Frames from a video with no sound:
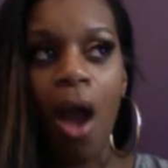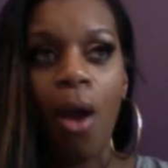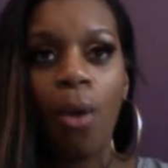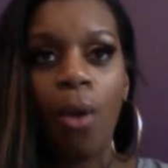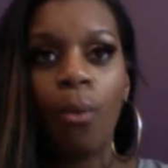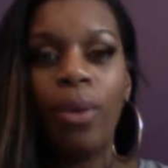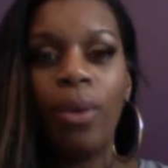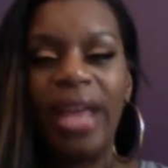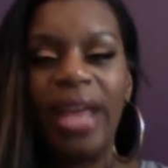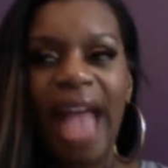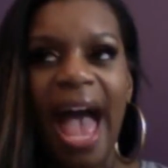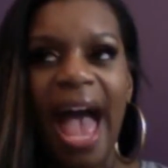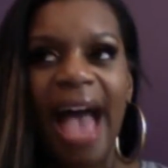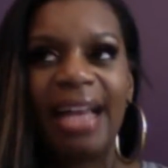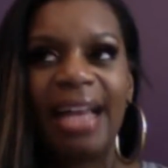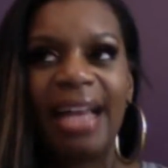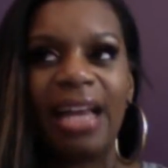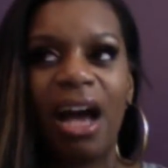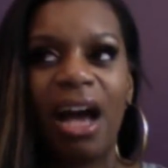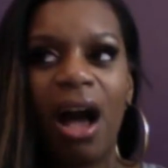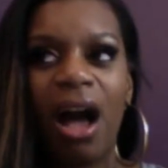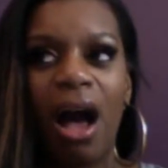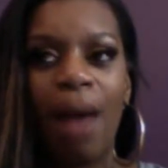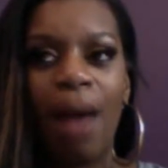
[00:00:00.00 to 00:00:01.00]
We had
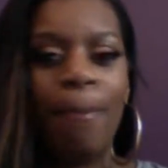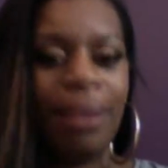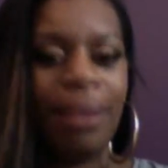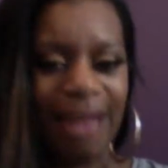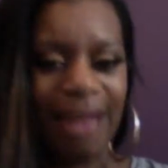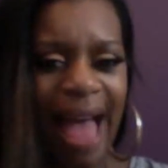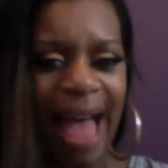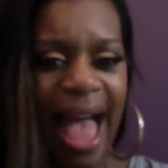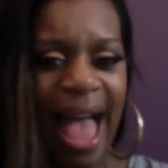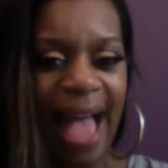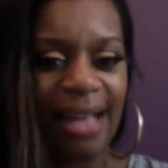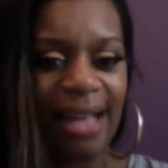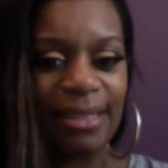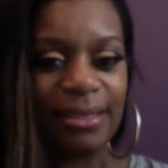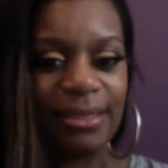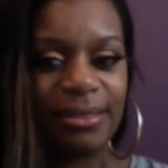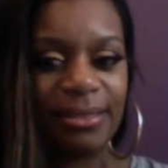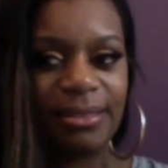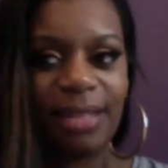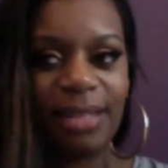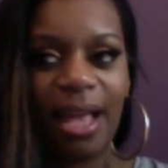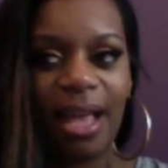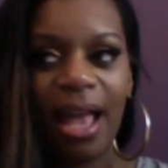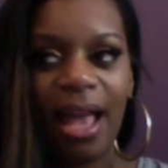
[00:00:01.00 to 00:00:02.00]
a
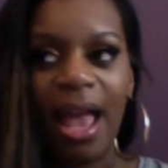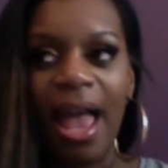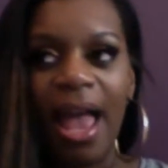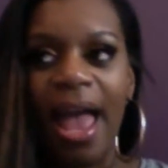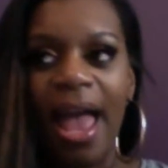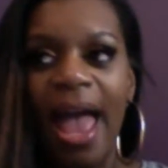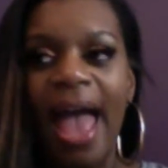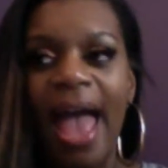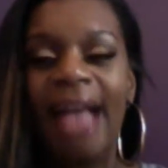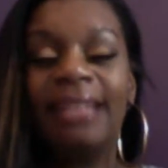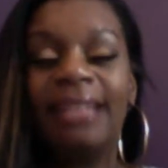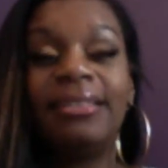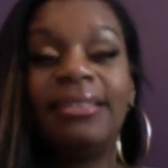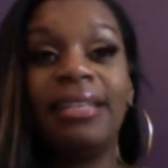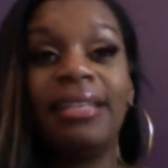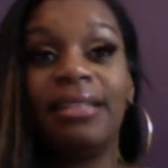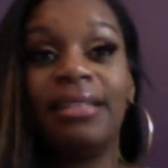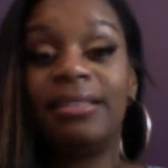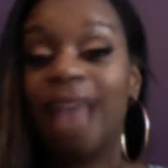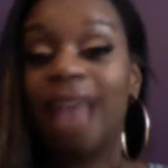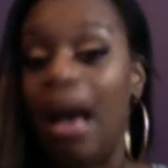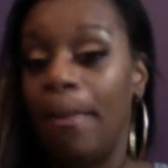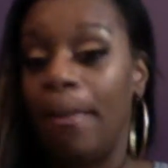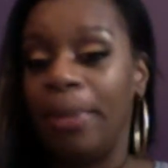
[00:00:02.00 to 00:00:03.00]
blast. And to
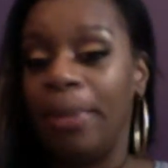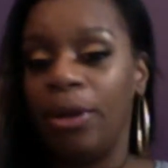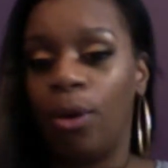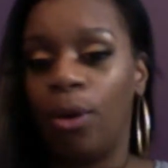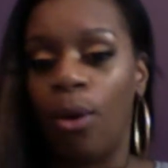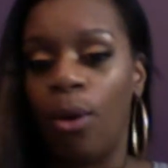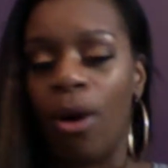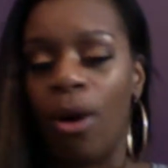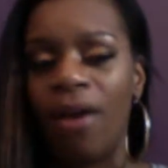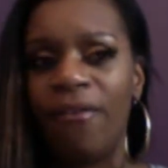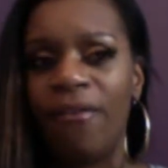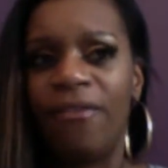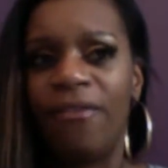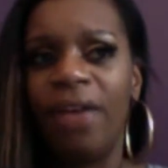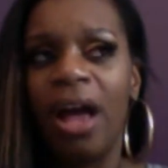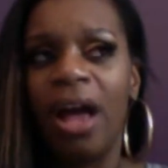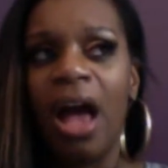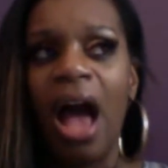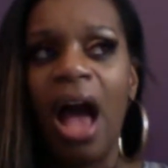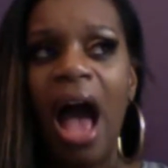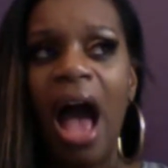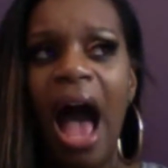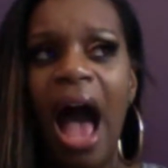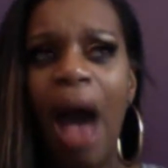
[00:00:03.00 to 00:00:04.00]
top it off,
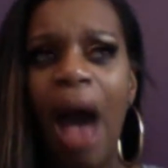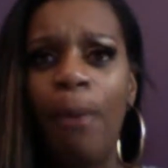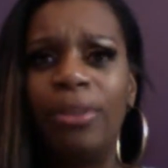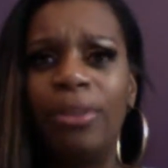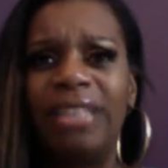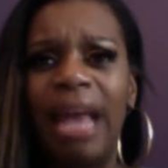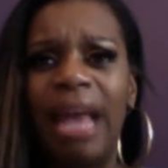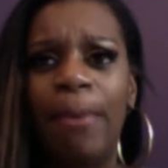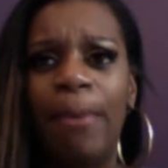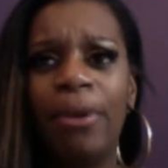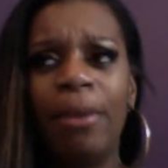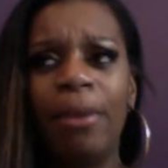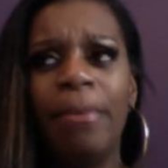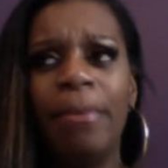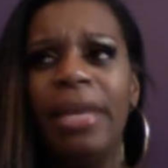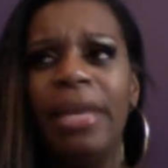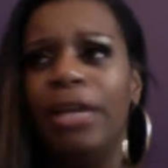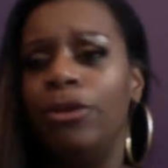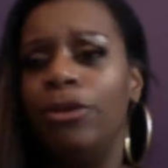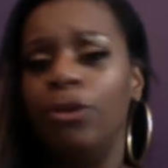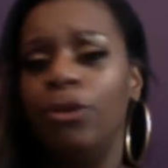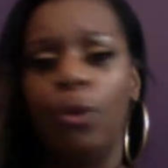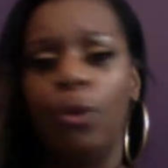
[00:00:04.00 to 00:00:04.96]
I was able to meet new